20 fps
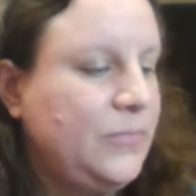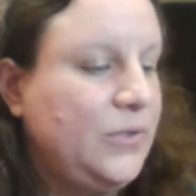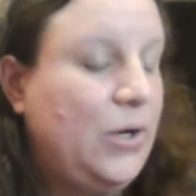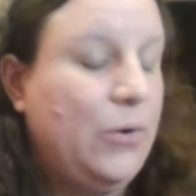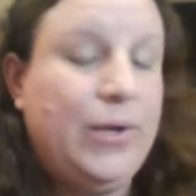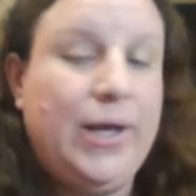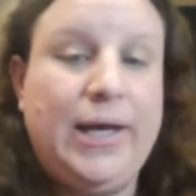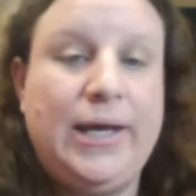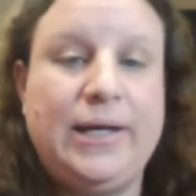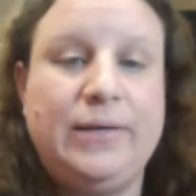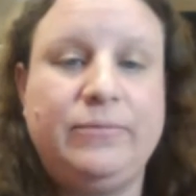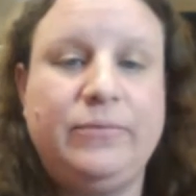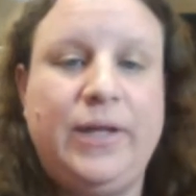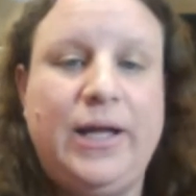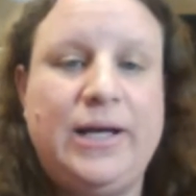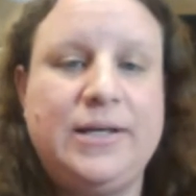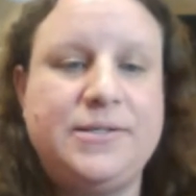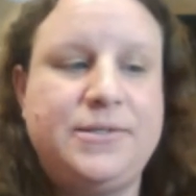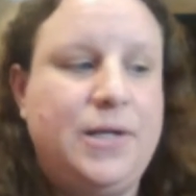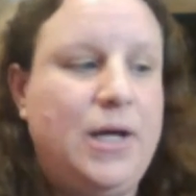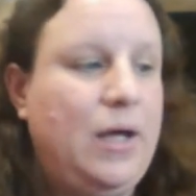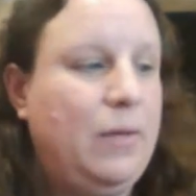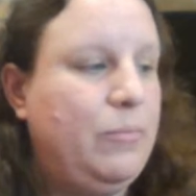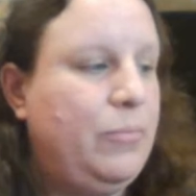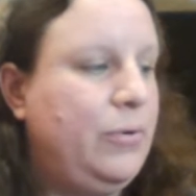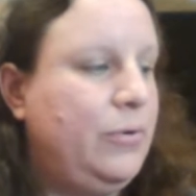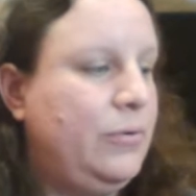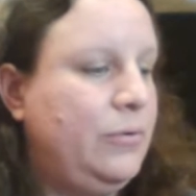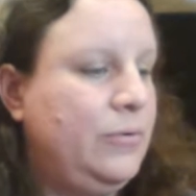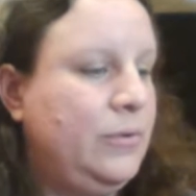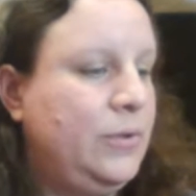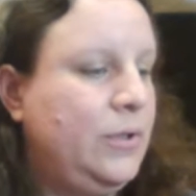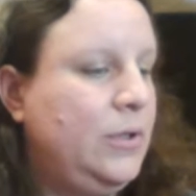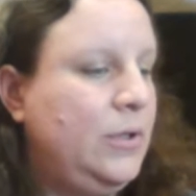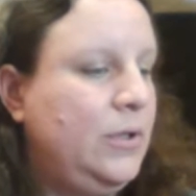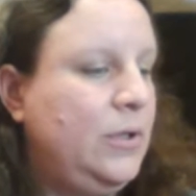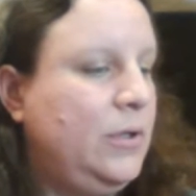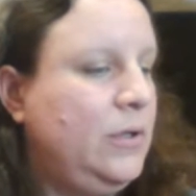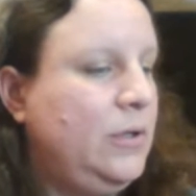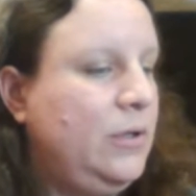Okay, last up,
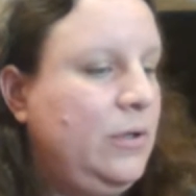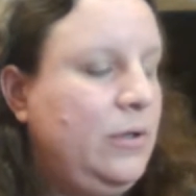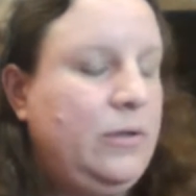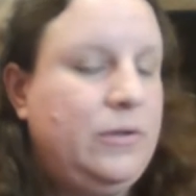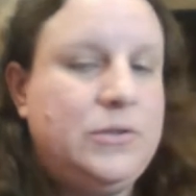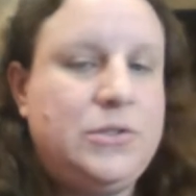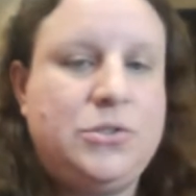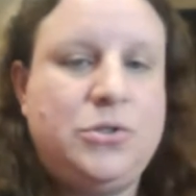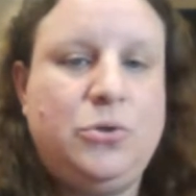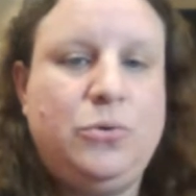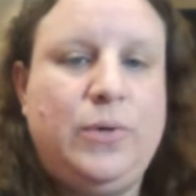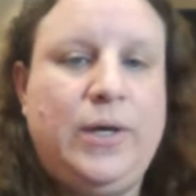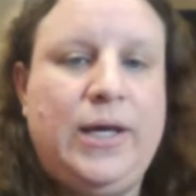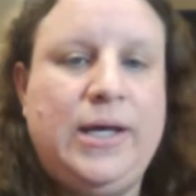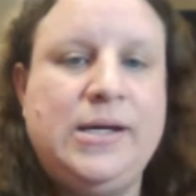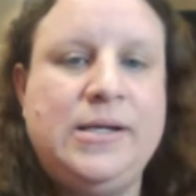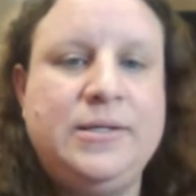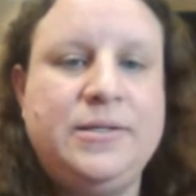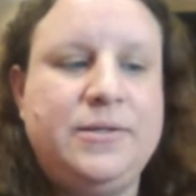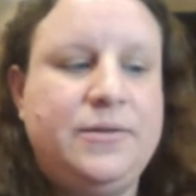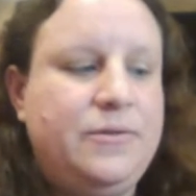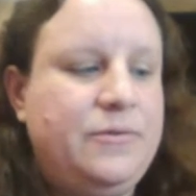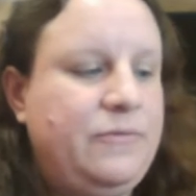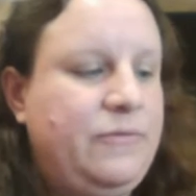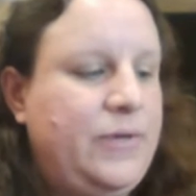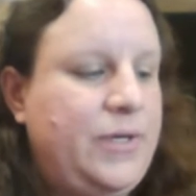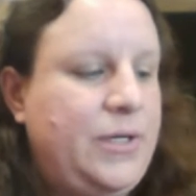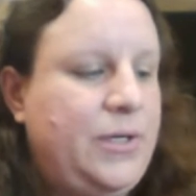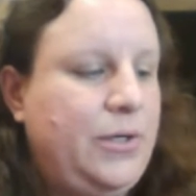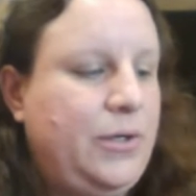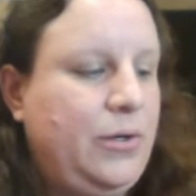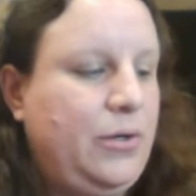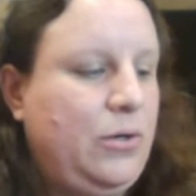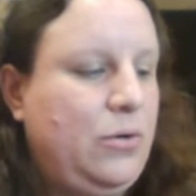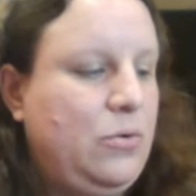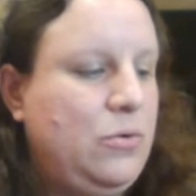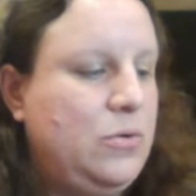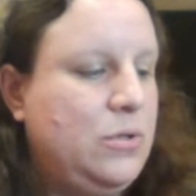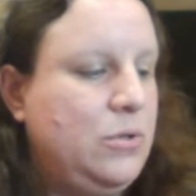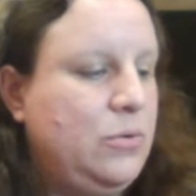to end the
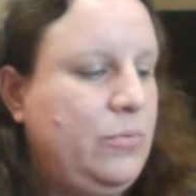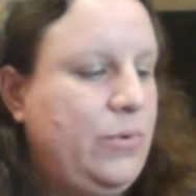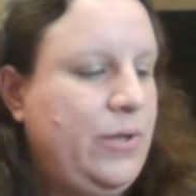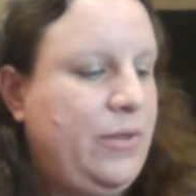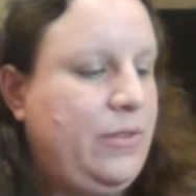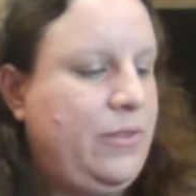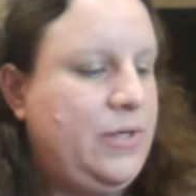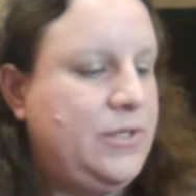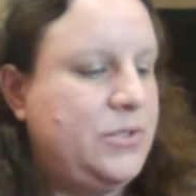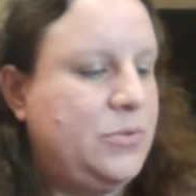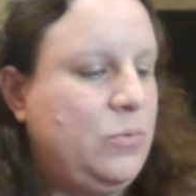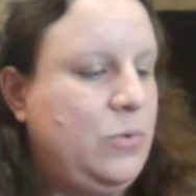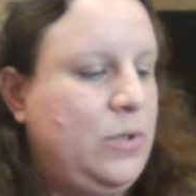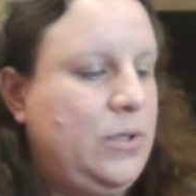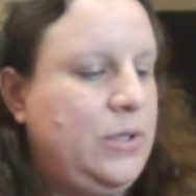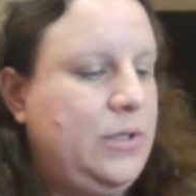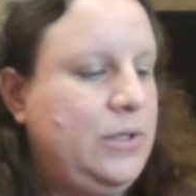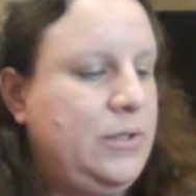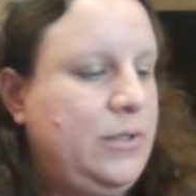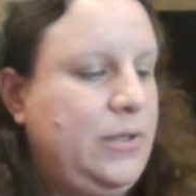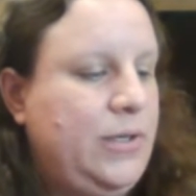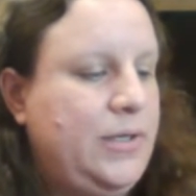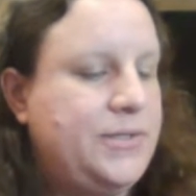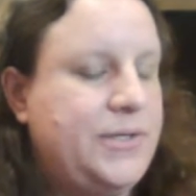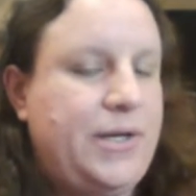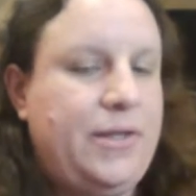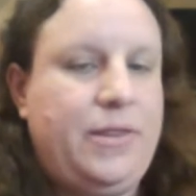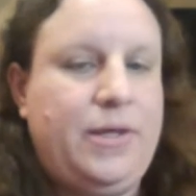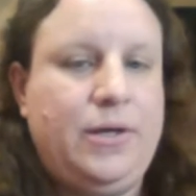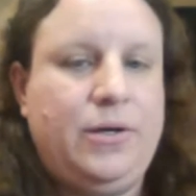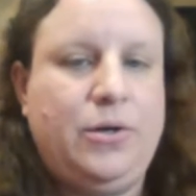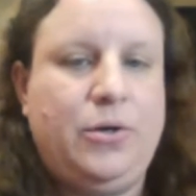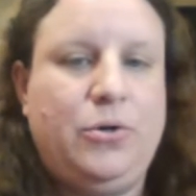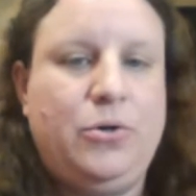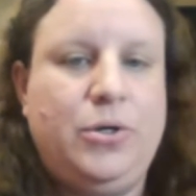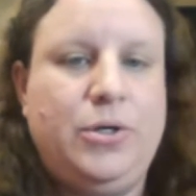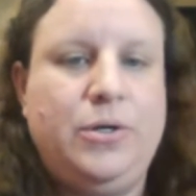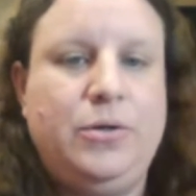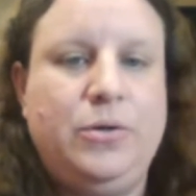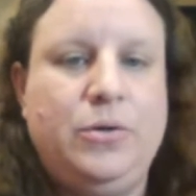video with this one is, I think, a
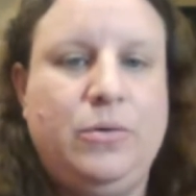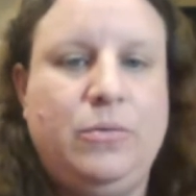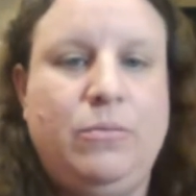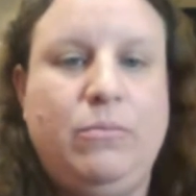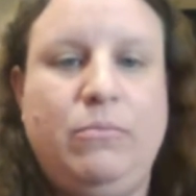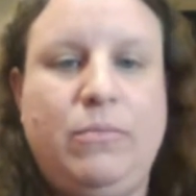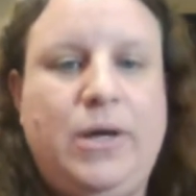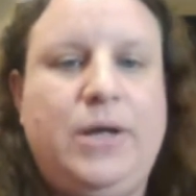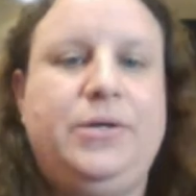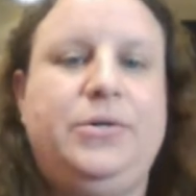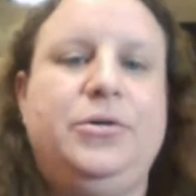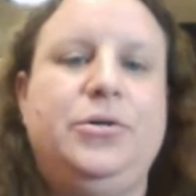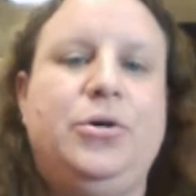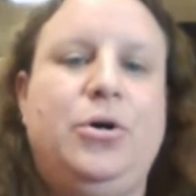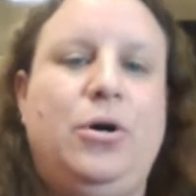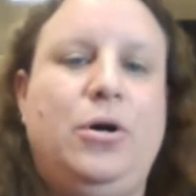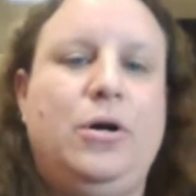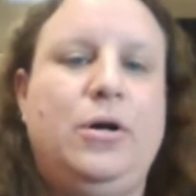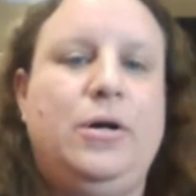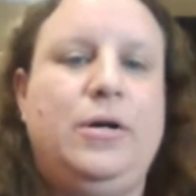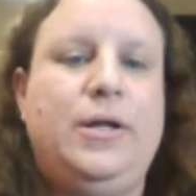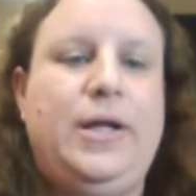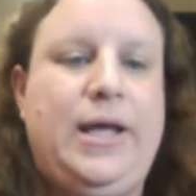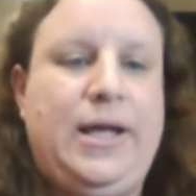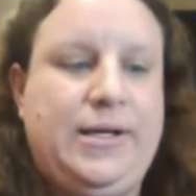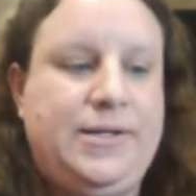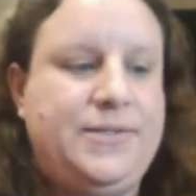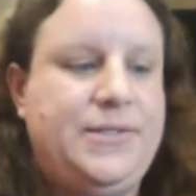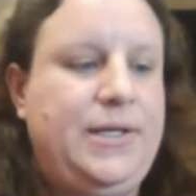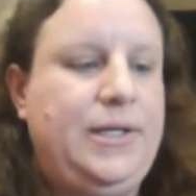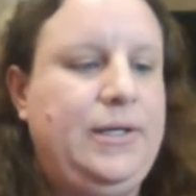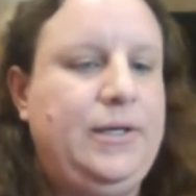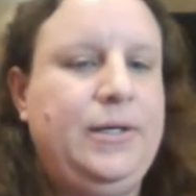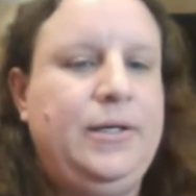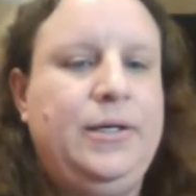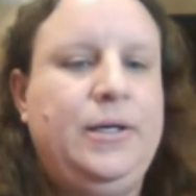good modern card exit.